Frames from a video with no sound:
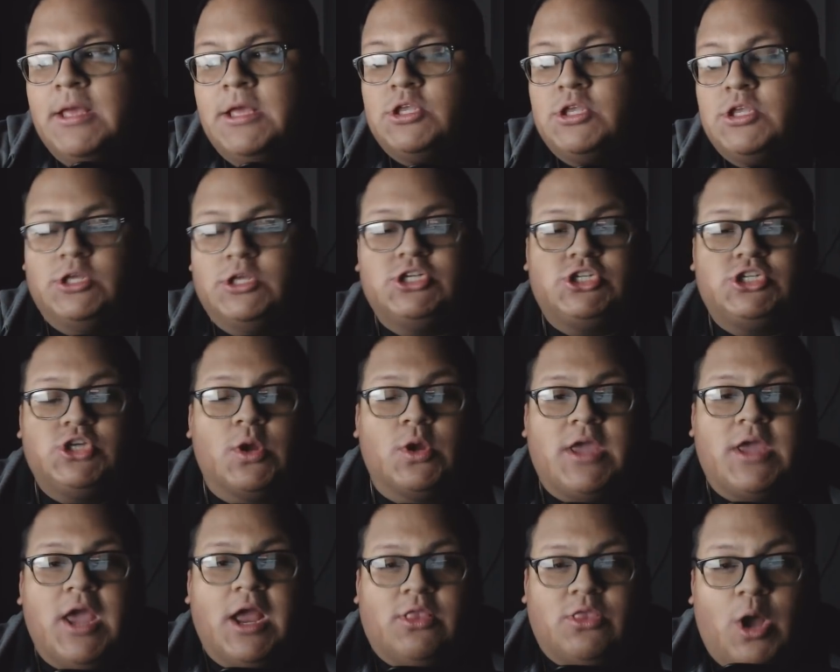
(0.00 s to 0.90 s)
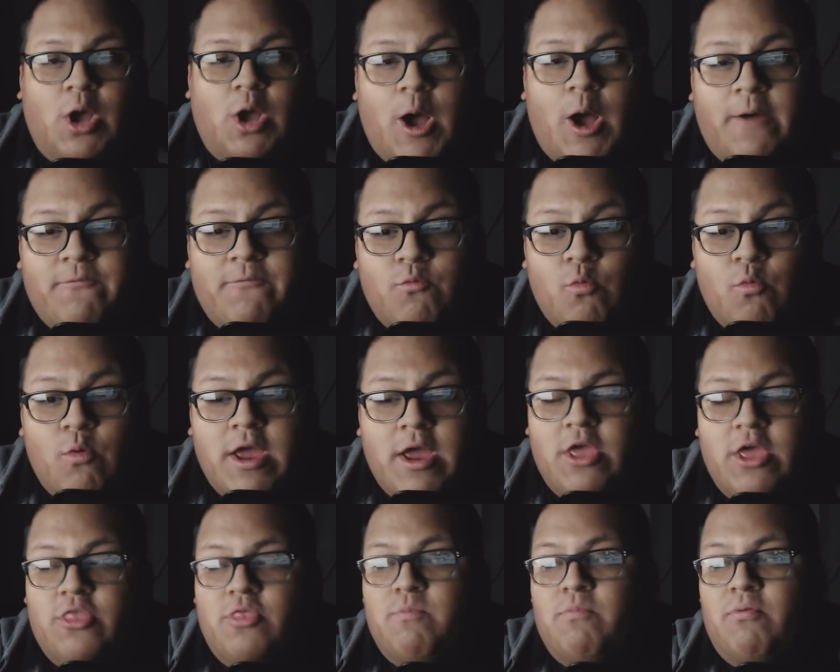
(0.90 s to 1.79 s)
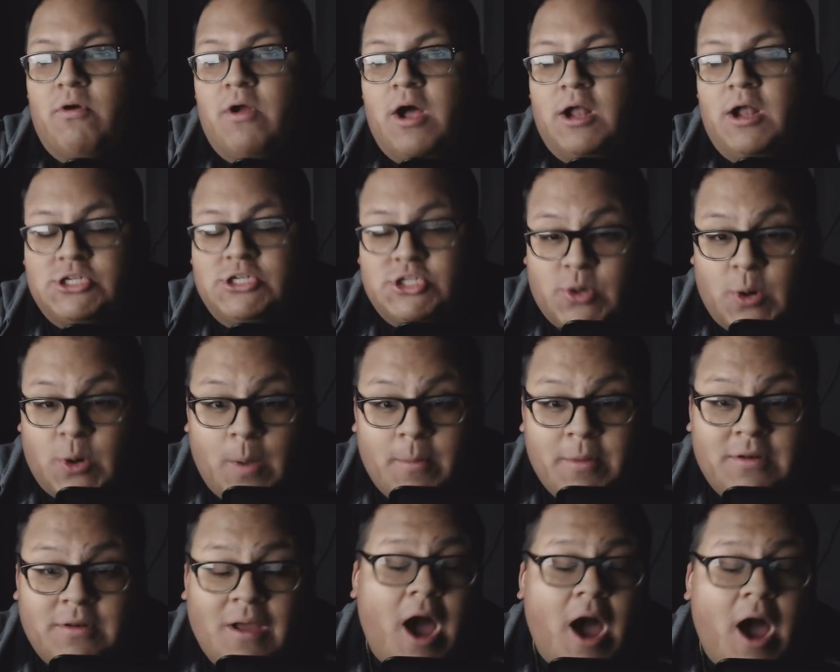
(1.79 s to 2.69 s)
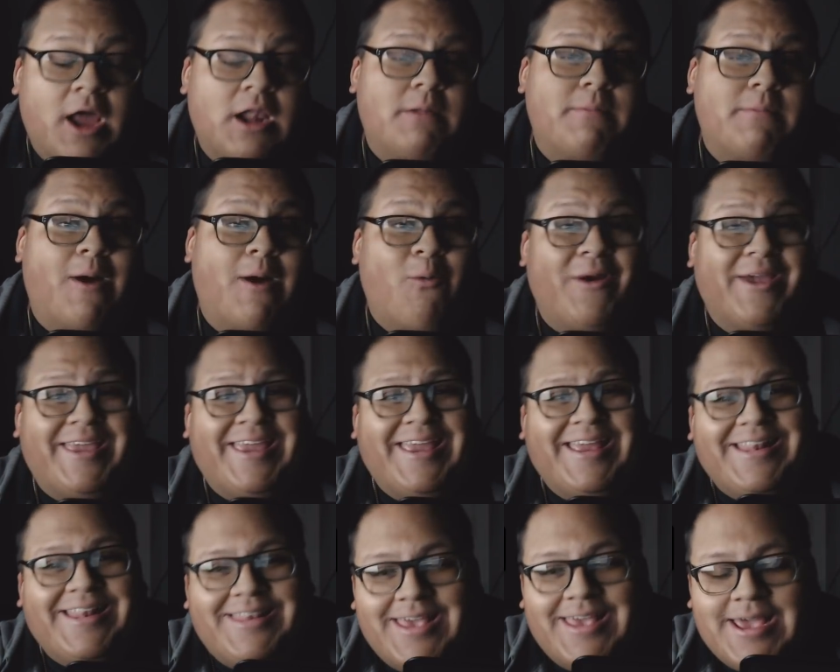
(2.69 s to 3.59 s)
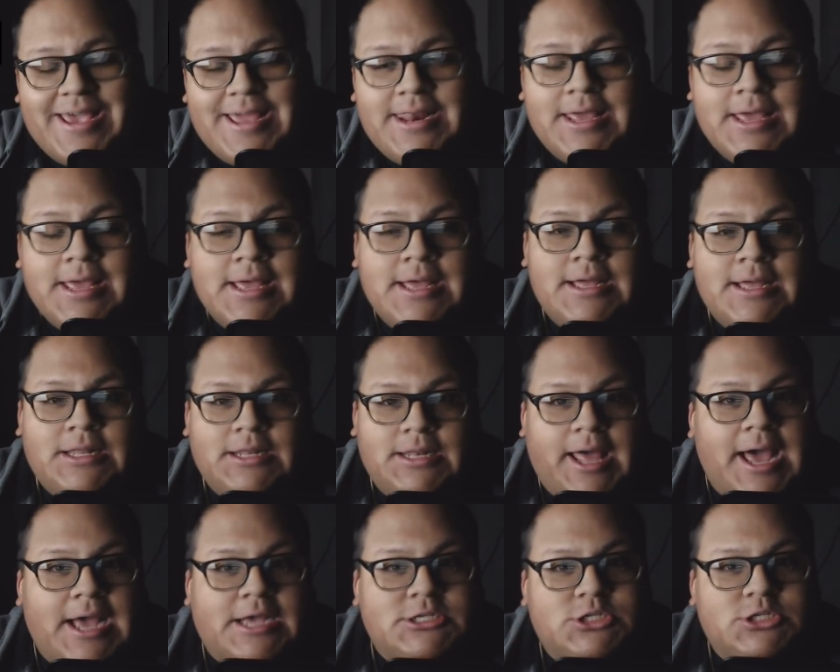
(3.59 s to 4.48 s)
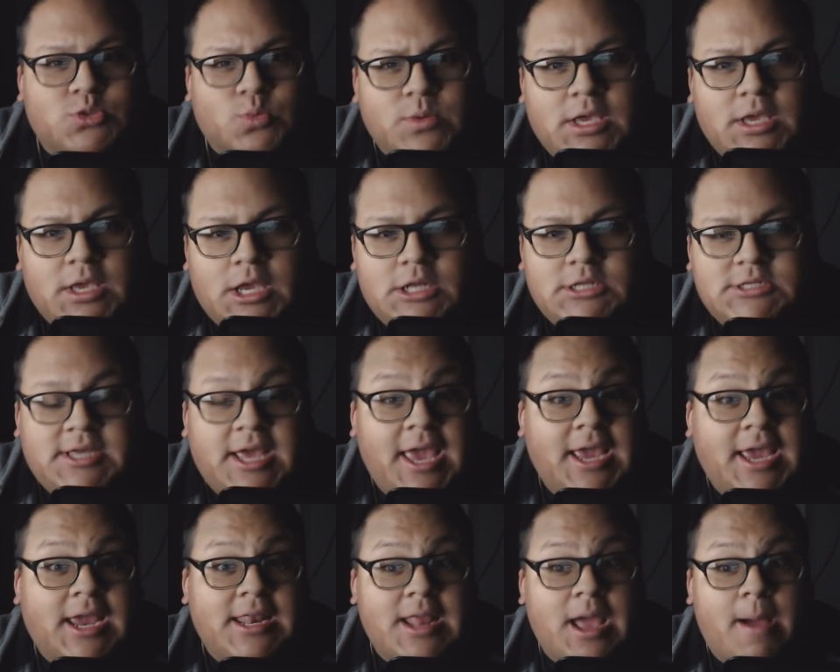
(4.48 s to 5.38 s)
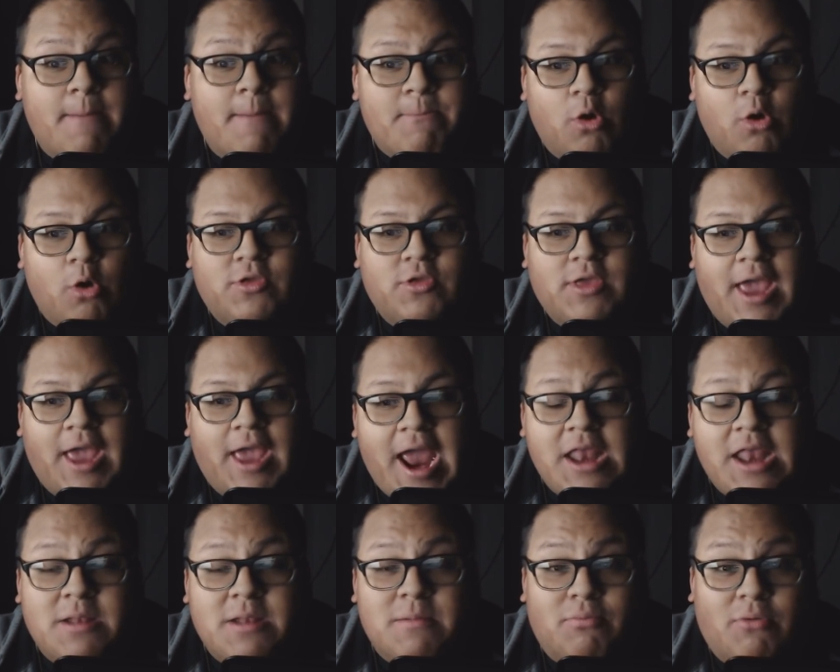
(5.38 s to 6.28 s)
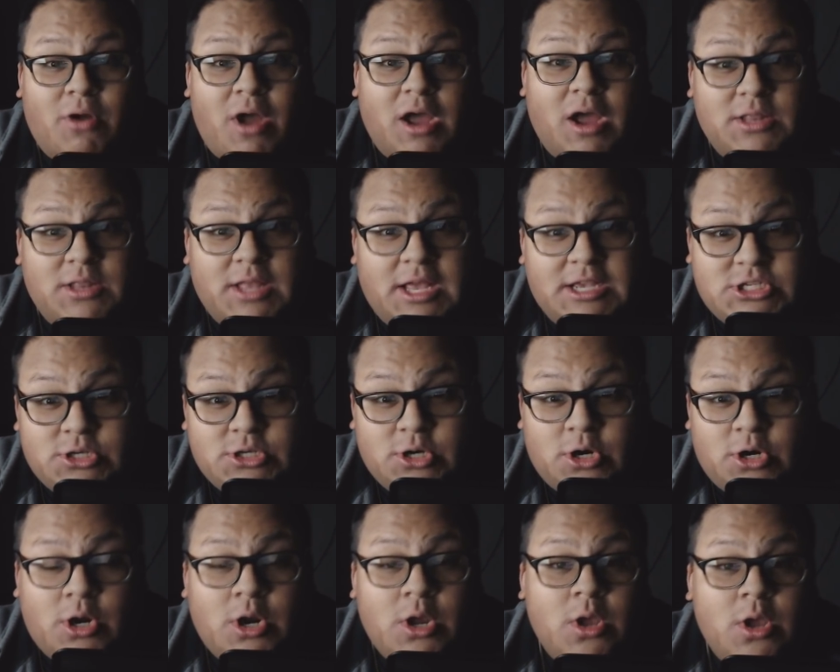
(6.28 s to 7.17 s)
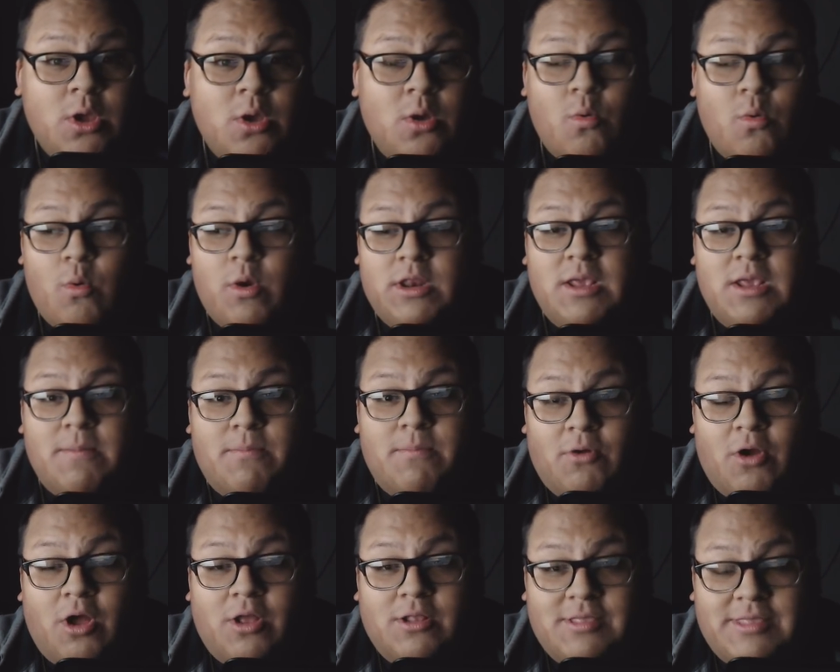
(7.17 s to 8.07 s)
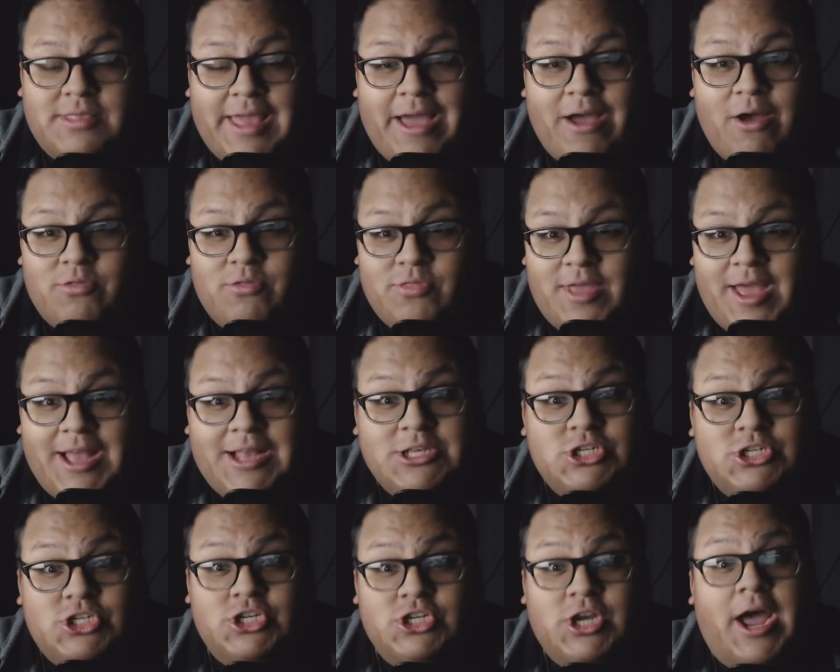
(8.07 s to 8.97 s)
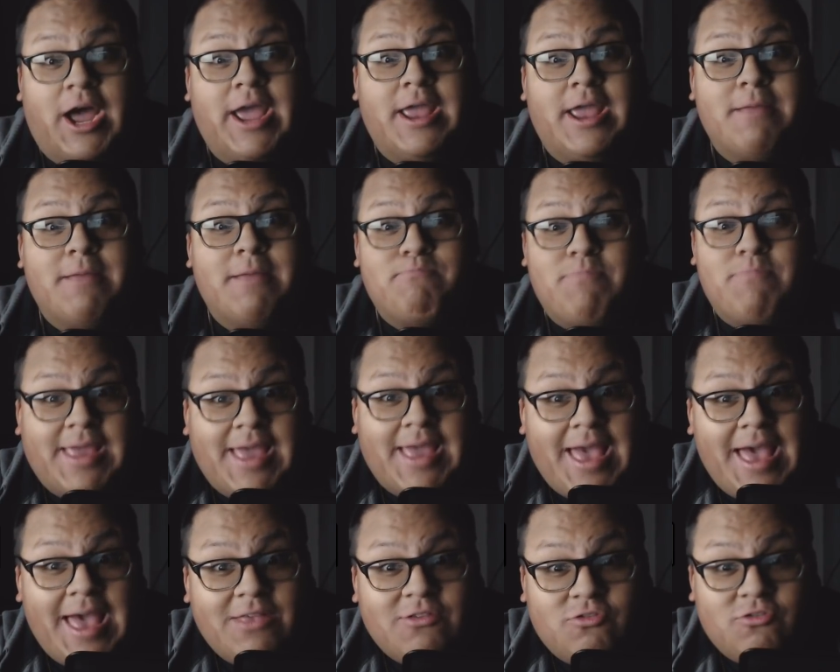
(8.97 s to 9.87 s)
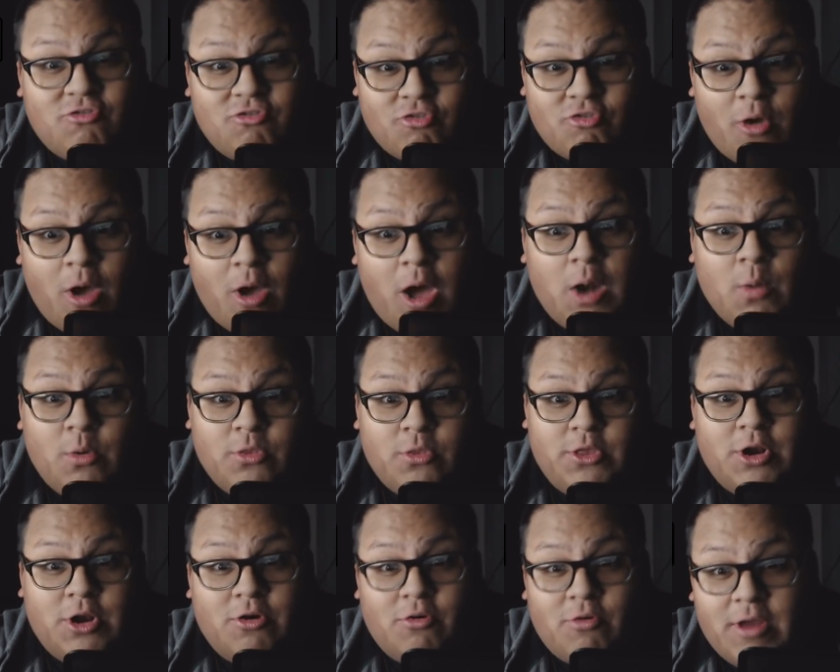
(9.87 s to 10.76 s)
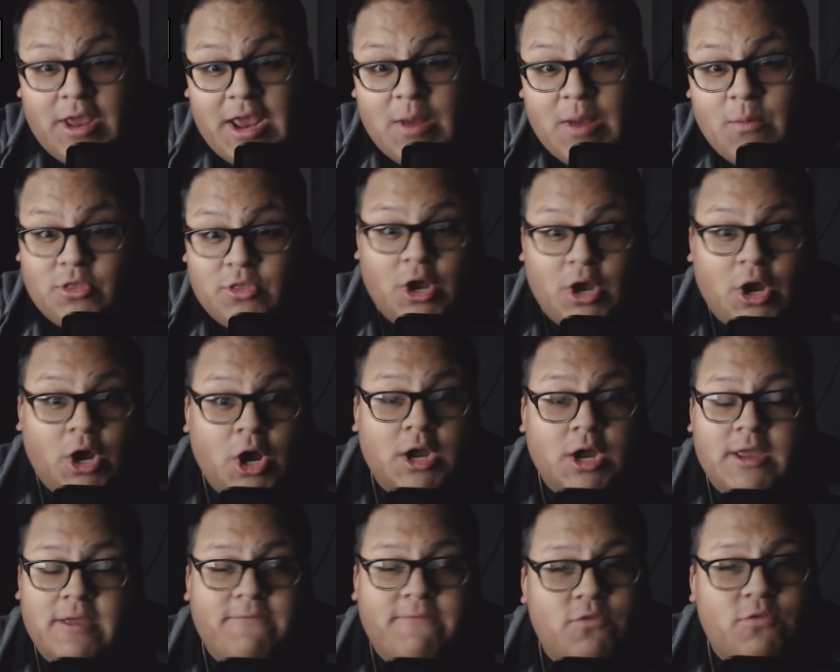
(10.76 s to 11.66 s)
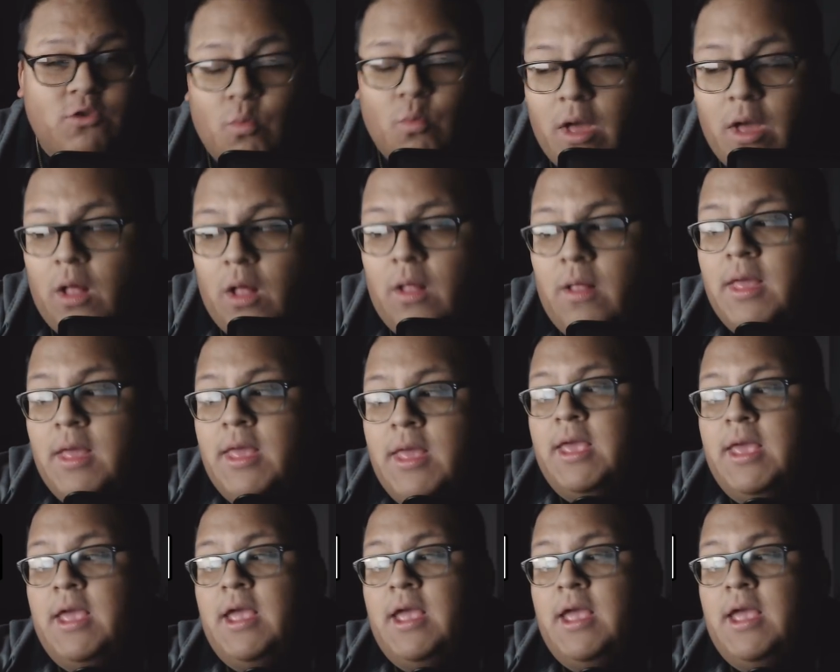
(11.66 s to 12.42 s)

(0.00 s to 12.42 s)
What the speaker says: So the show kicked off with Braun Strowman talking about what he did last week, taking out both Kane and Brock Lesnar when he brought down that giant big-ass Tron with the crane, with the hook, if you will.